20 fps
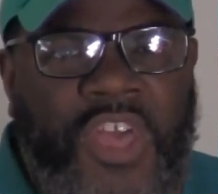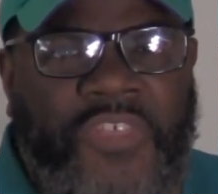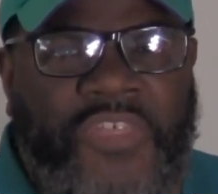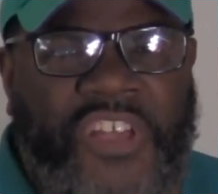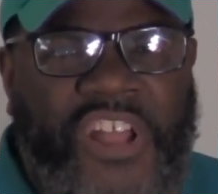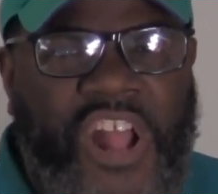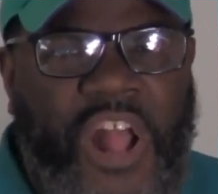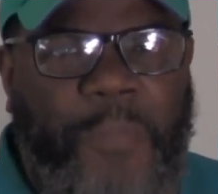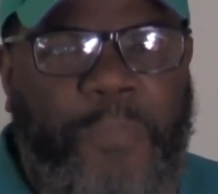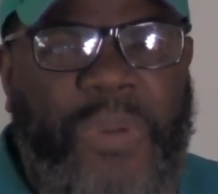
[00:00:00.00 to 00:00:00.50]

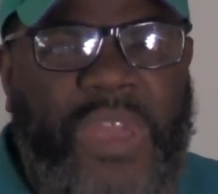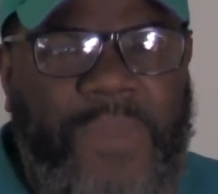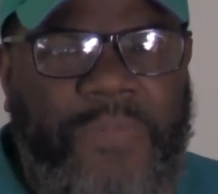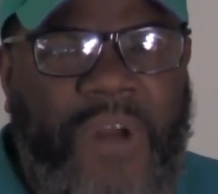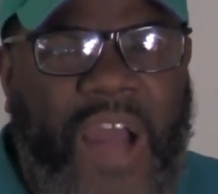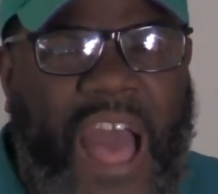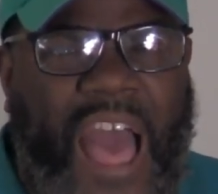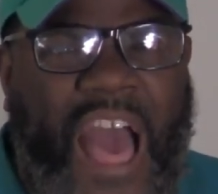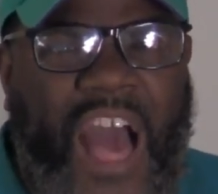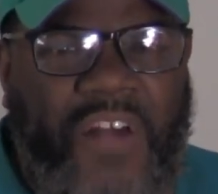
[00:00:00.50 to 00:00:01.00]
There are
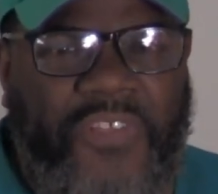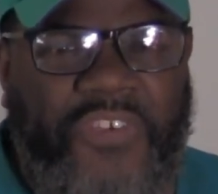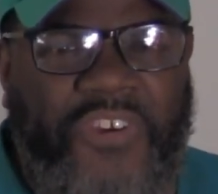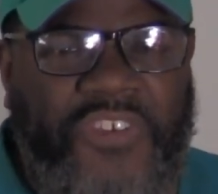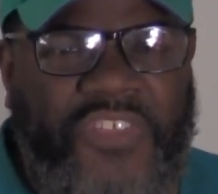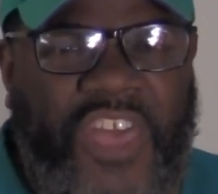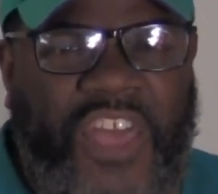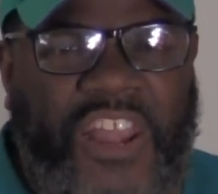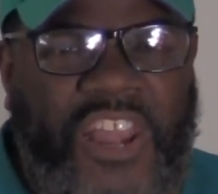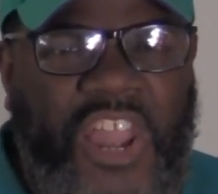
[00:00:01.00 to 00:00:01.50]
people out
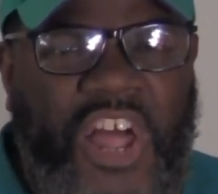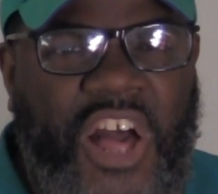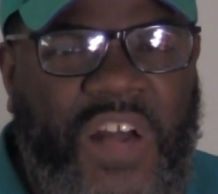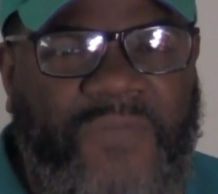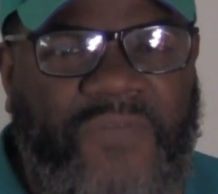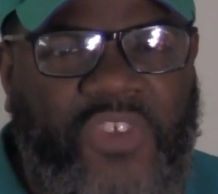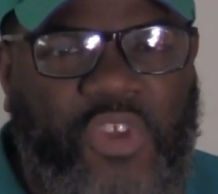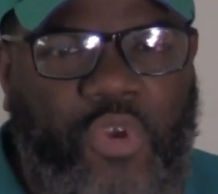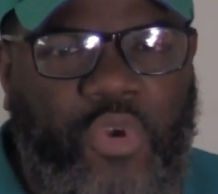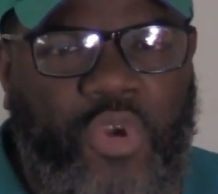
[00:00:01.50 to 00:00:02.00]
there that
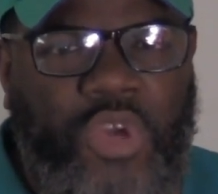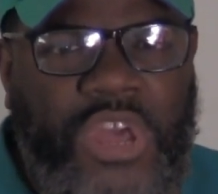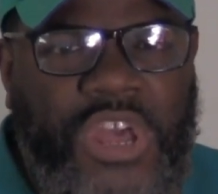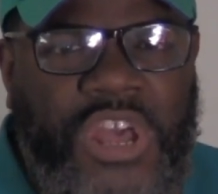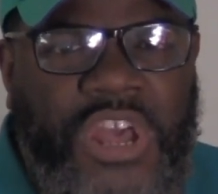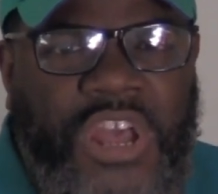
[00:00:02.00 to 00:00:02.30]
love you.